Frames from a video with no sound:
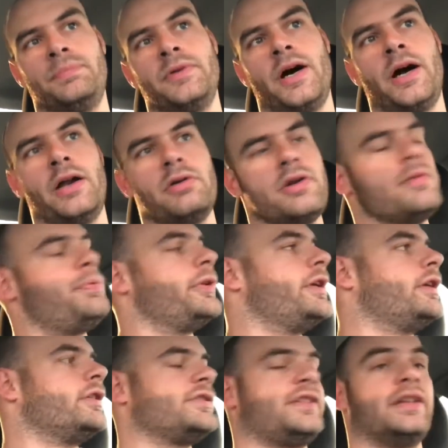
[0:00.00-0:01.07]
The high-rated
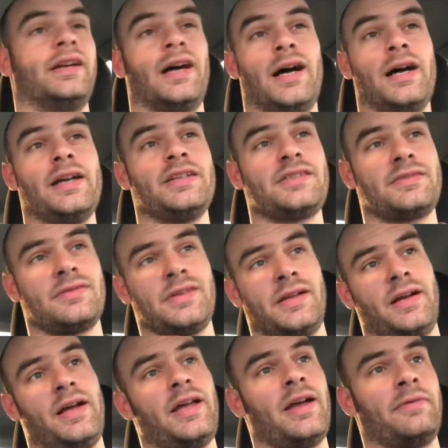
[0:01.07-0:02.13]
players that
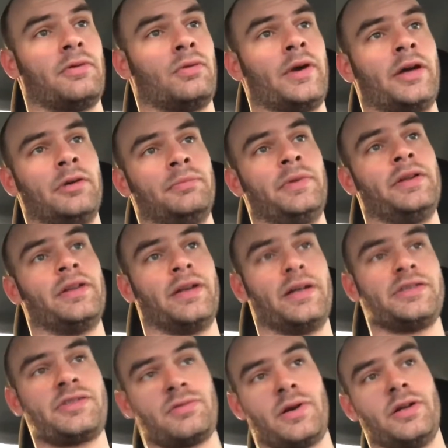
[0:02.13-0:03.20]
I have around me, that I
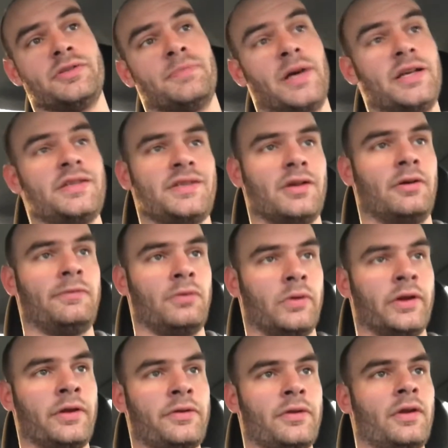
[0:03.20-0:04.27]
surround myself
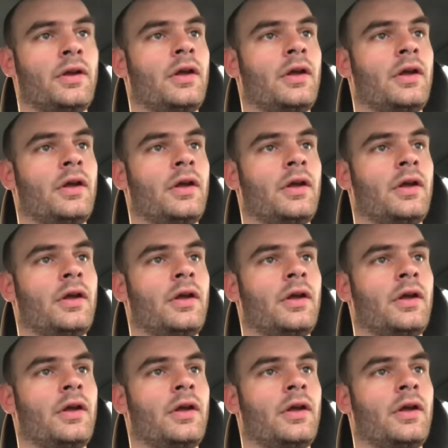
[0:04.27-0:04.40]
with,